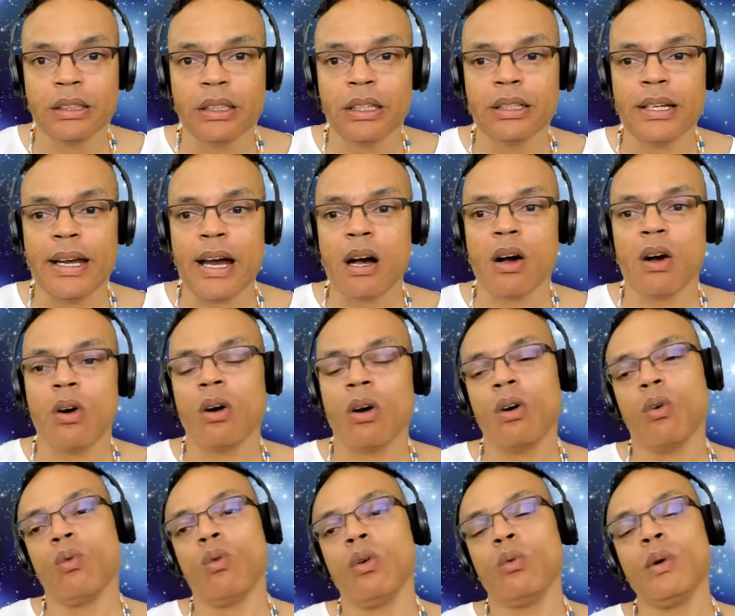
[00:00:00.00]
Now,
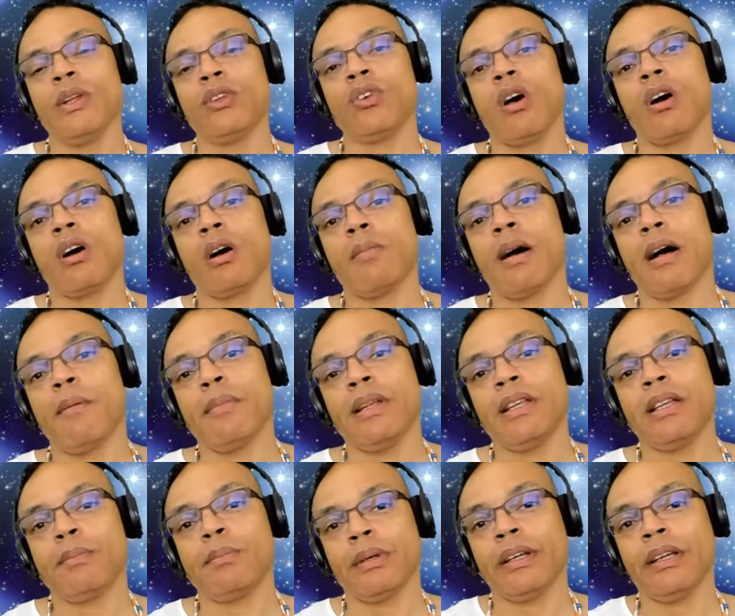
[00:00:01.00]
when we talk about
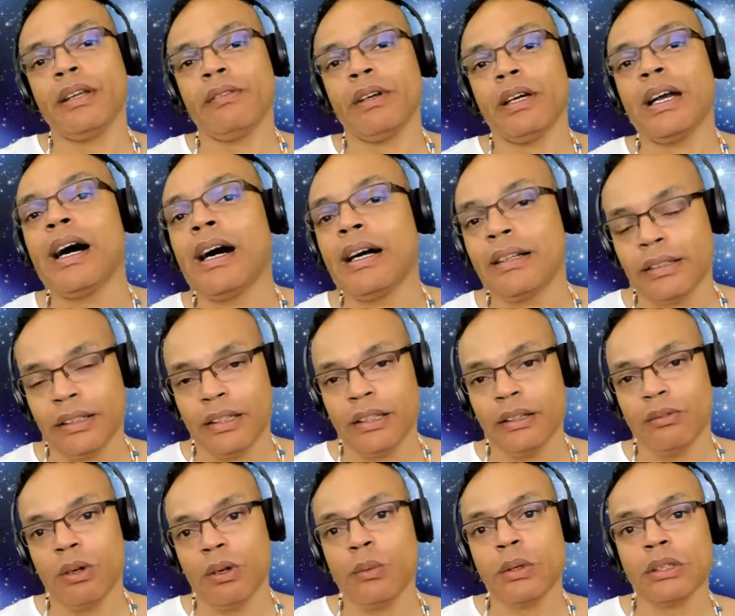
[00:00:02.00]
manipulating reality,
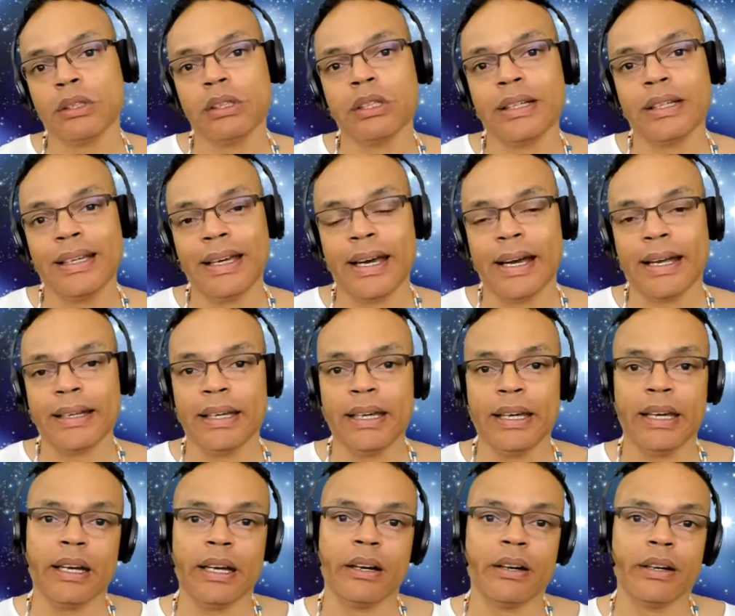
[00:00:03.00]
what we're looking at
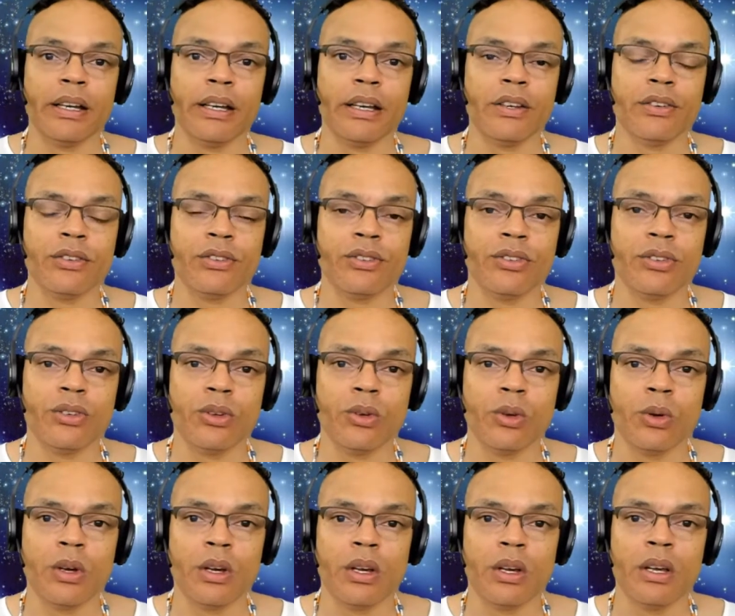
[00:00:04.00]
here is to
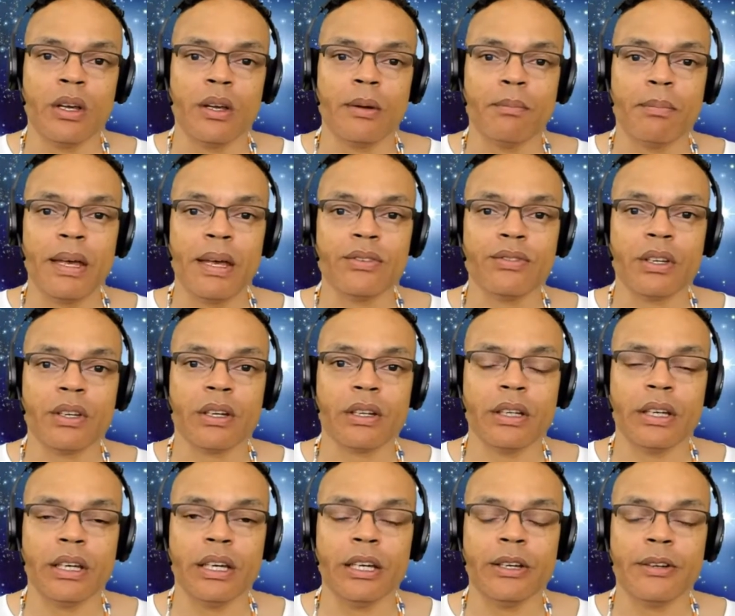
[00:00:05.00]

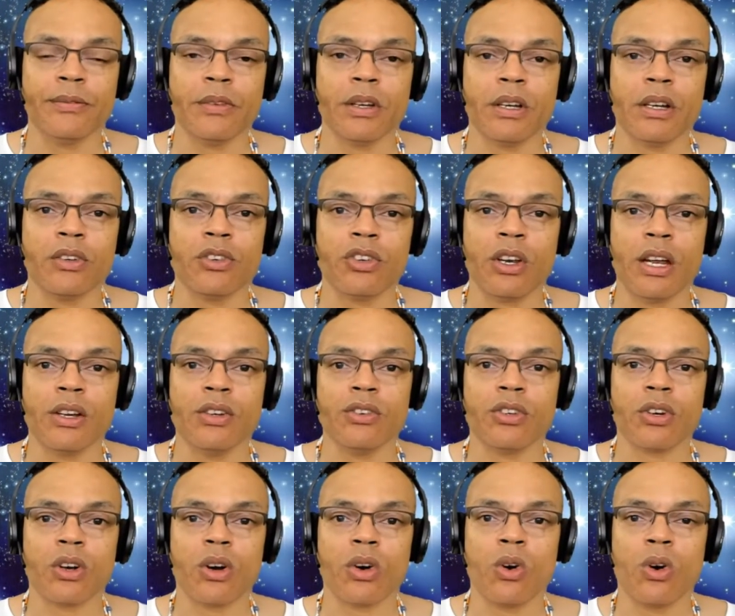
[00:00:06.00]
basically change
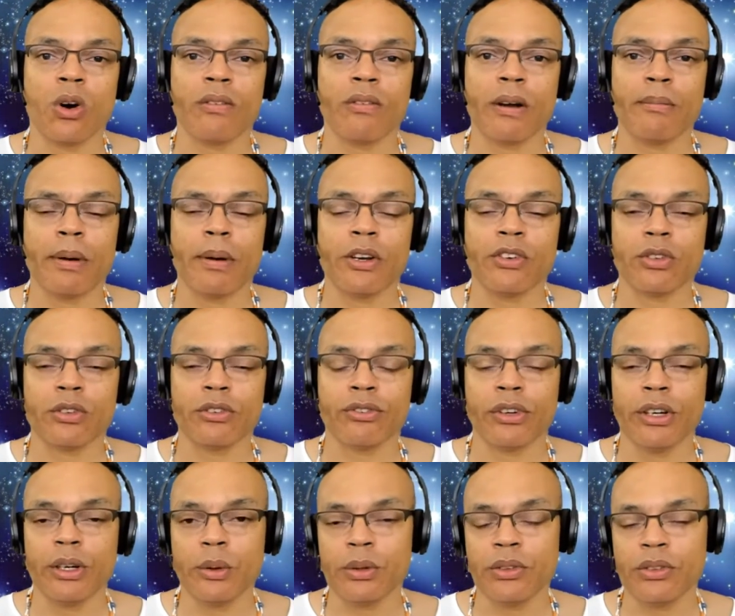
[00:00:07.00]
your core vibrational
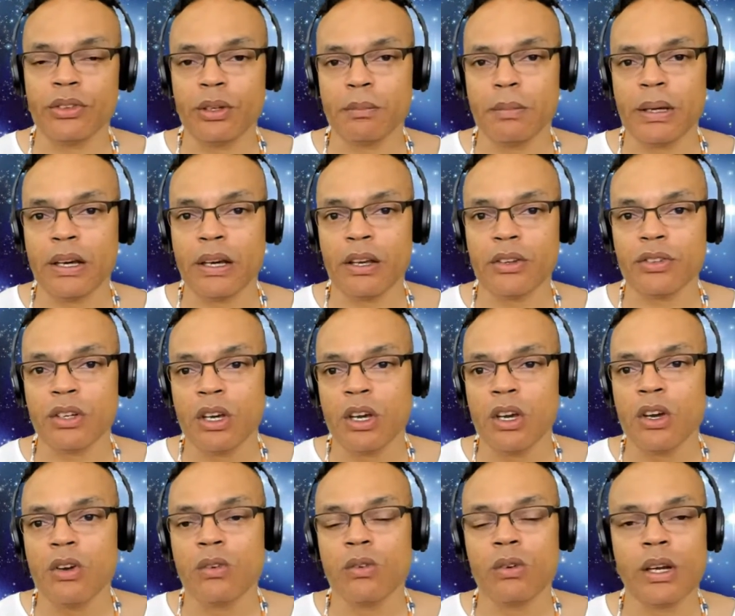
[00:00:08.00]
frequency, because
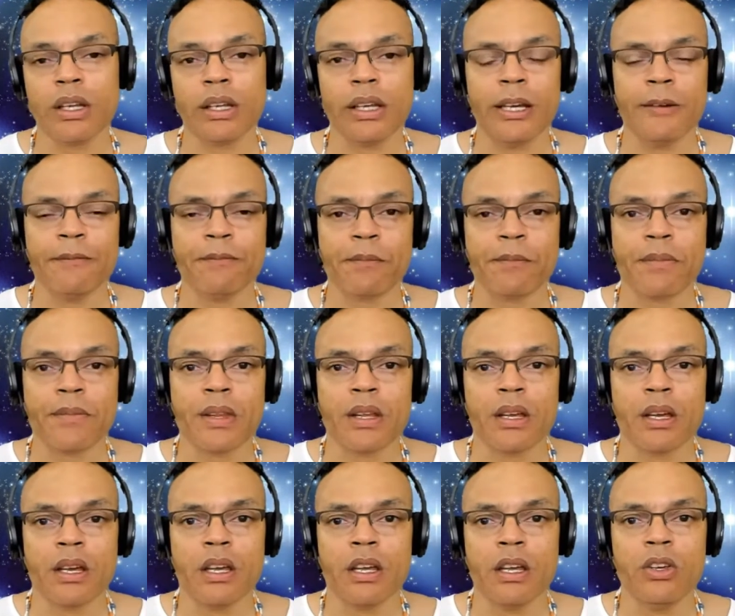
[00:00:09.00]
really
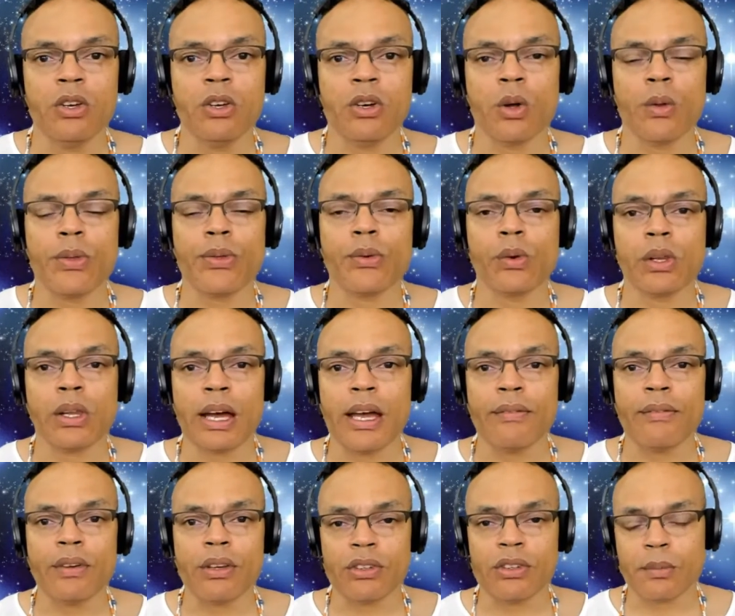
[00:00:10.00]
you go through
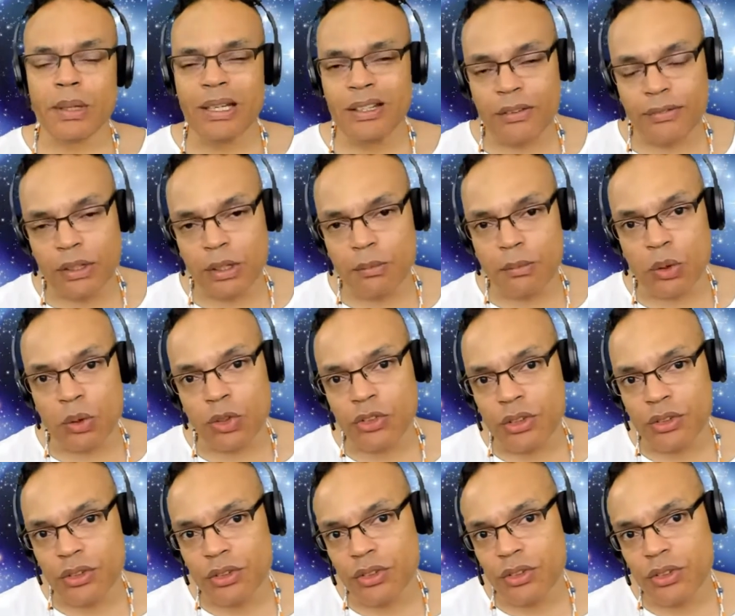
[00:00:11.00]
life exhibiting different
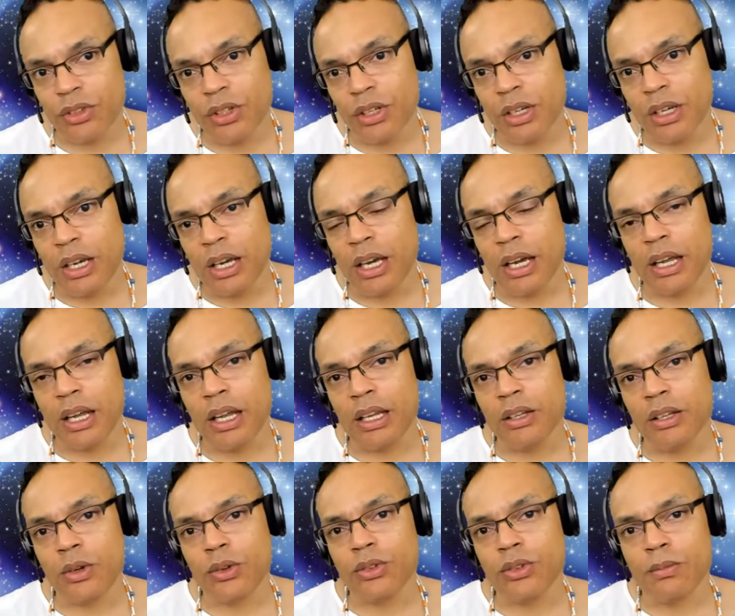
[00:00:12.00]
emotions, and
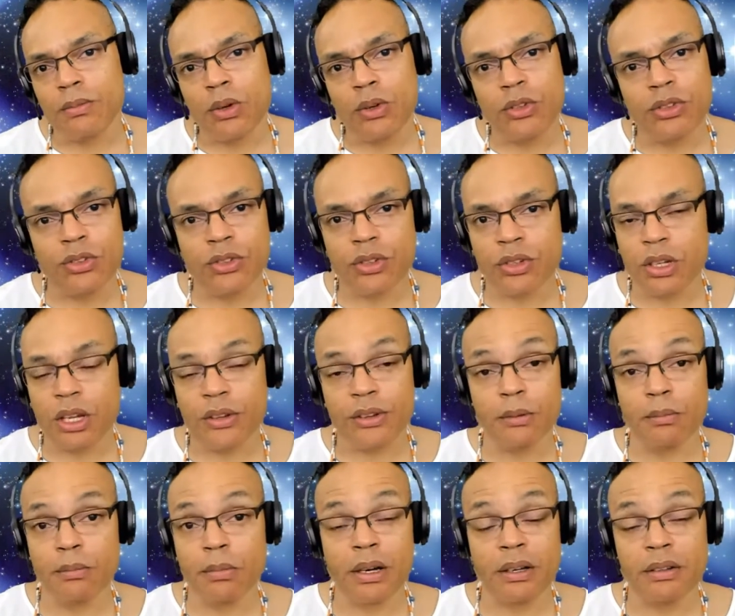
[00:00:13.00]
those emotions are
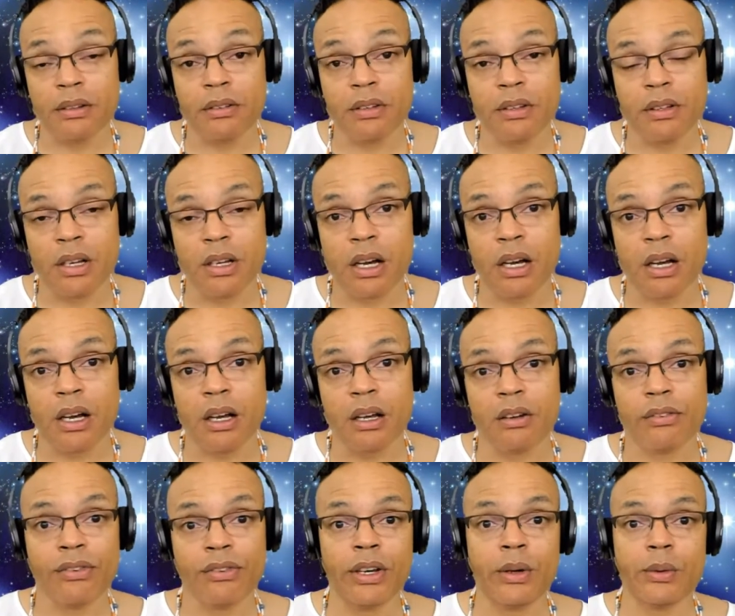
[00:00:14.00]
nothing but
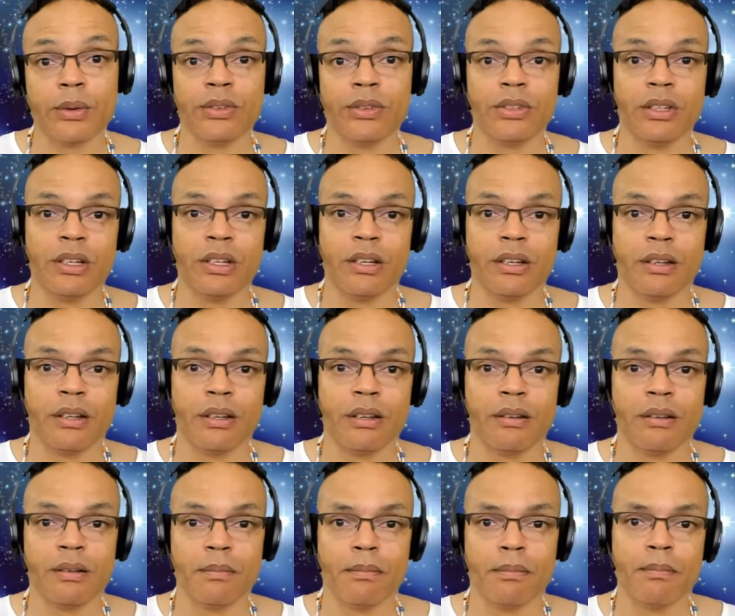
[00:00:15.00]
frequency,
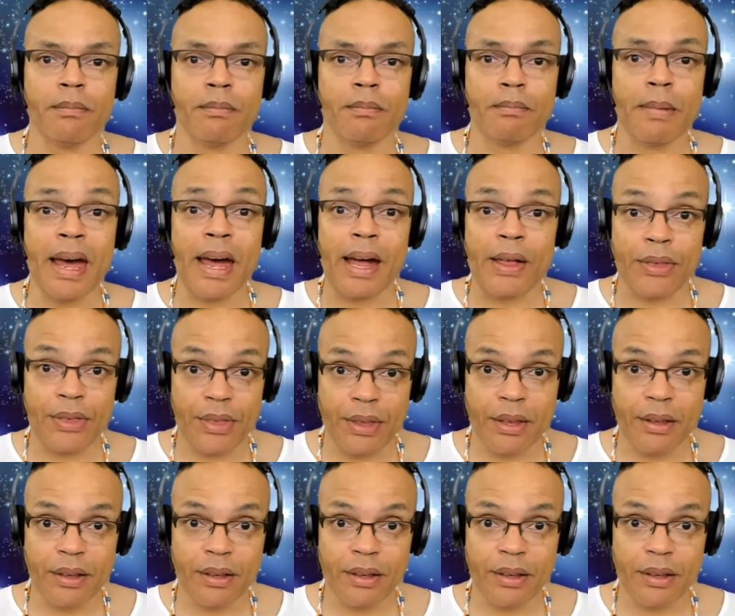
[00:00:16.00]
math.